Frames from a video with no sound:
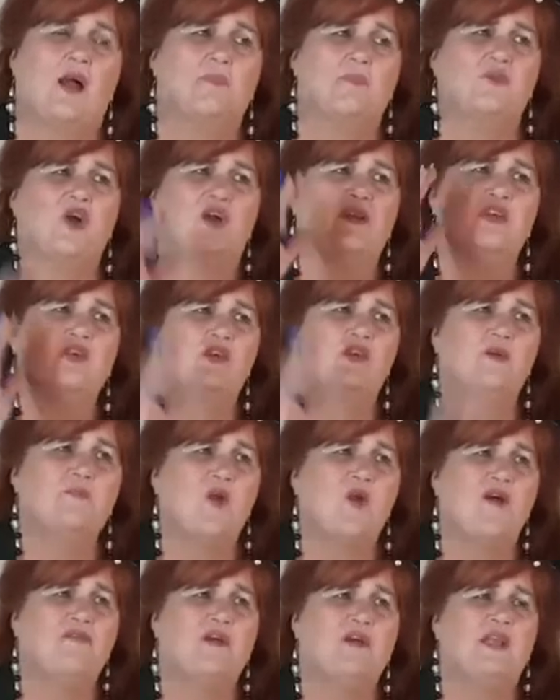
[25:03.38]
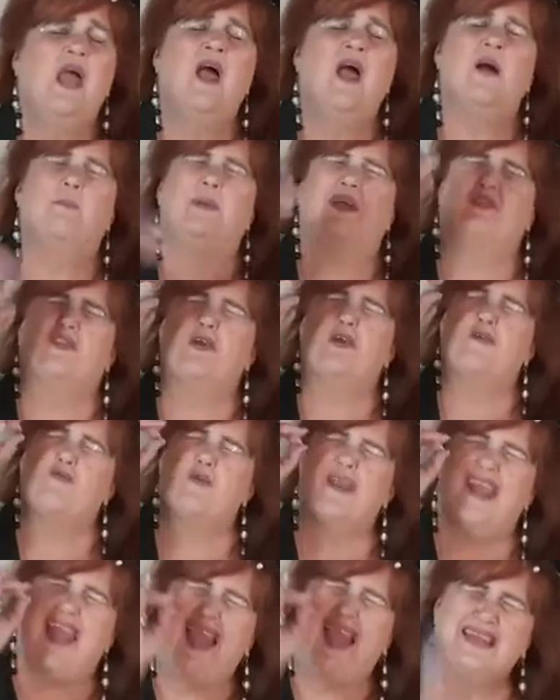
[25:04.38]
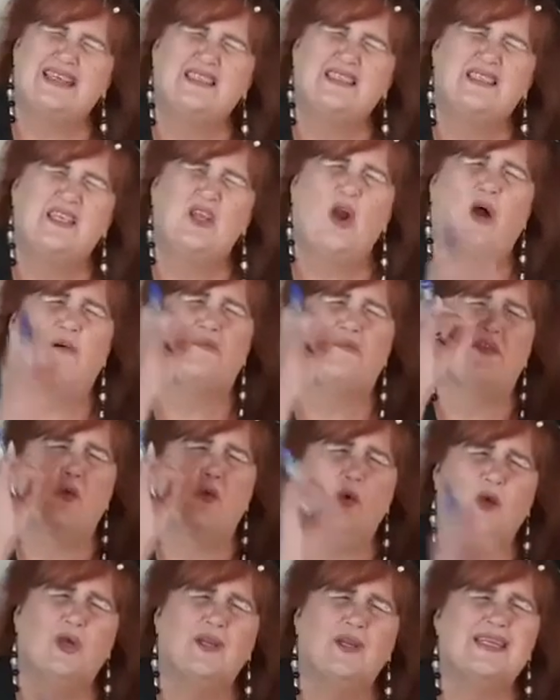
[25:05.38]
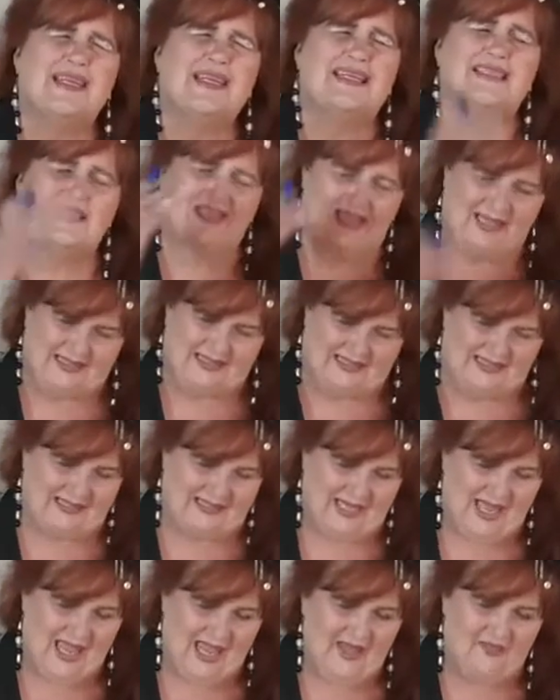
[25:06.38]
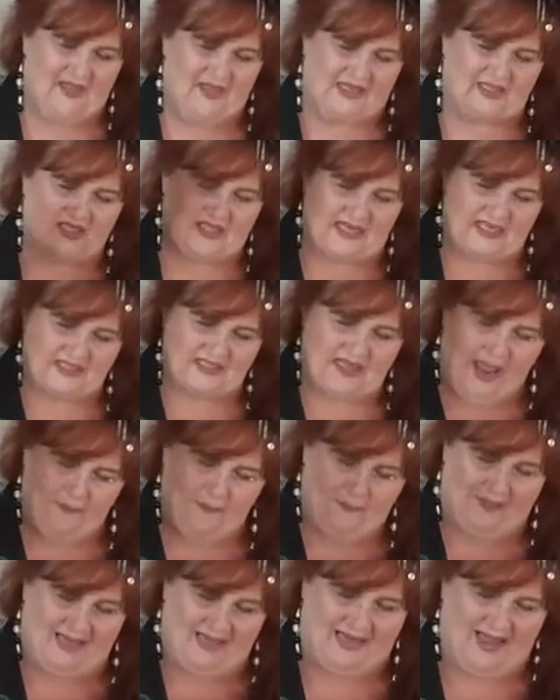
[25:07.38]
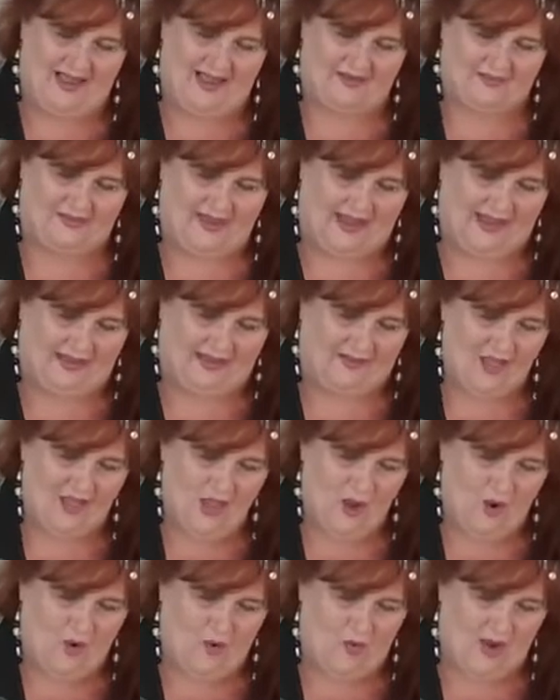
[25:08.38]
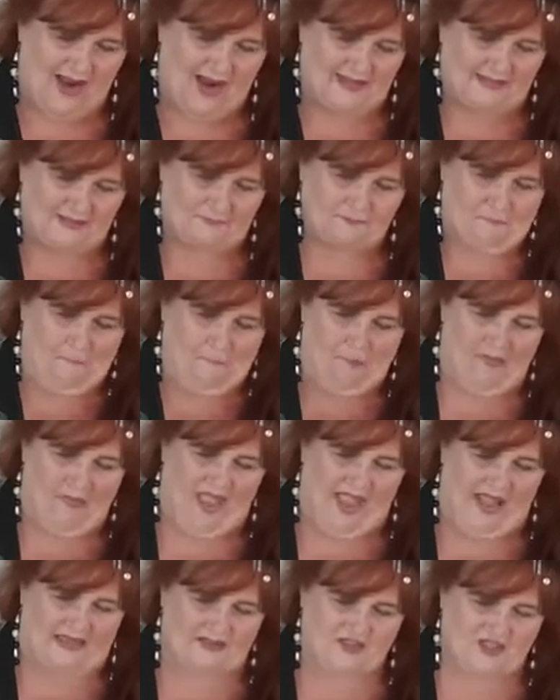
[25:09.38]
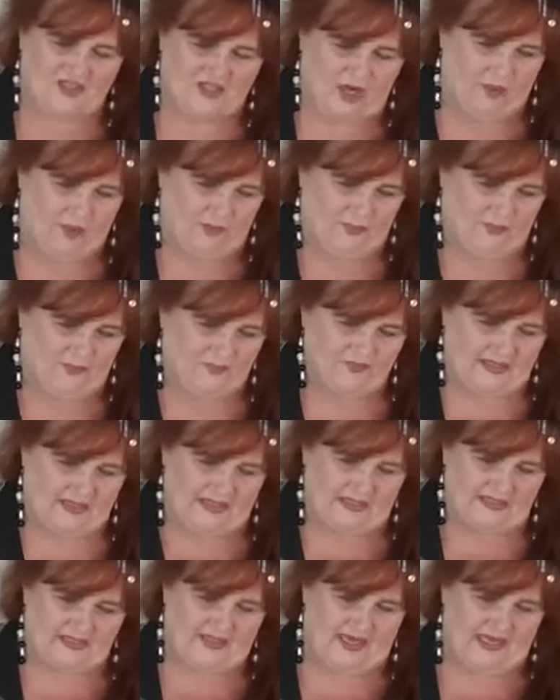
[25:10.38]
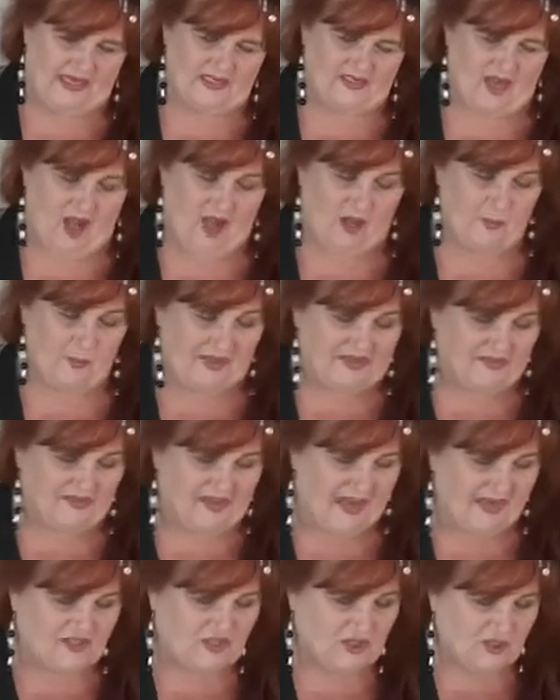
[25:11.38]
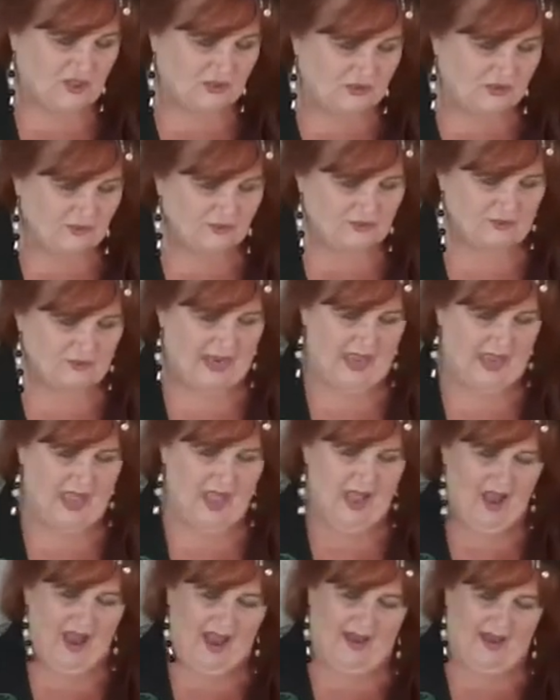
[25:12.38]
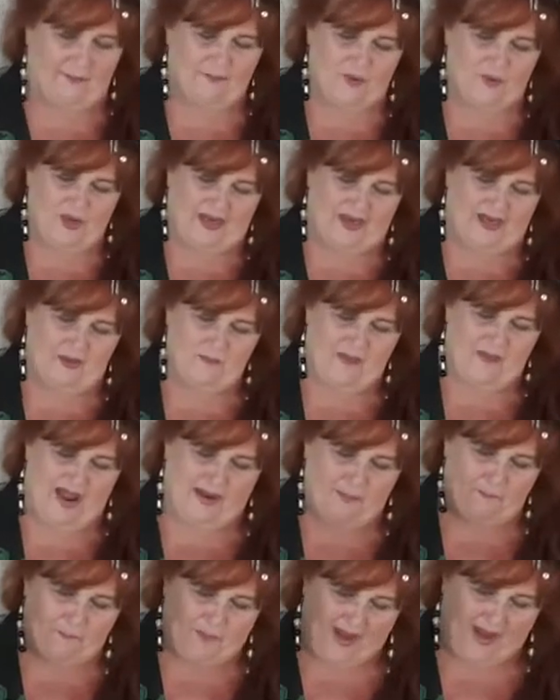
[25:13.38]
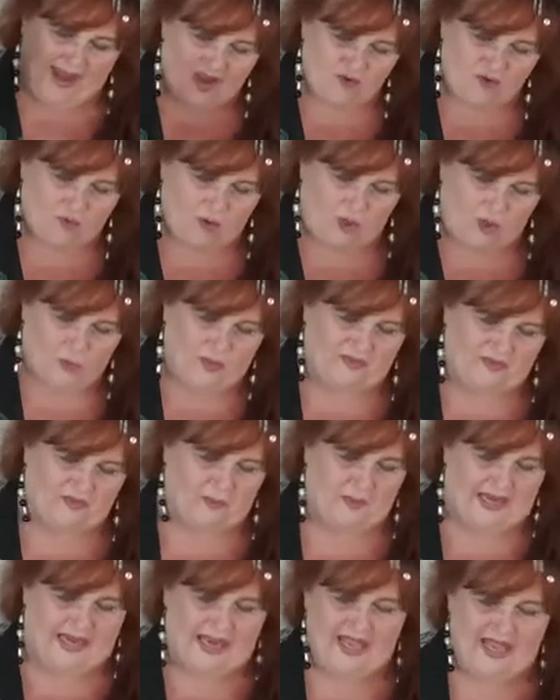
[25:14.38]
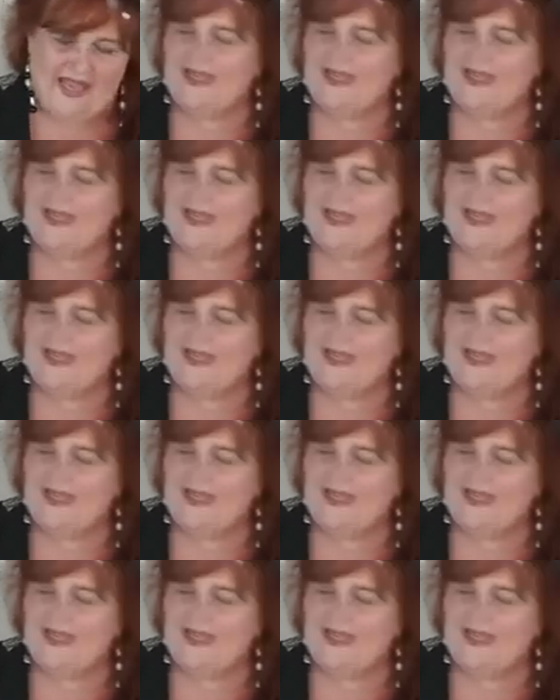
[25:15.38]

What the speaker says: I'm not a doom prophet, but the reality of the word is this. There's things happening out there, all right? And so he says, I'll be there soon. I'm bringing my payroll with me.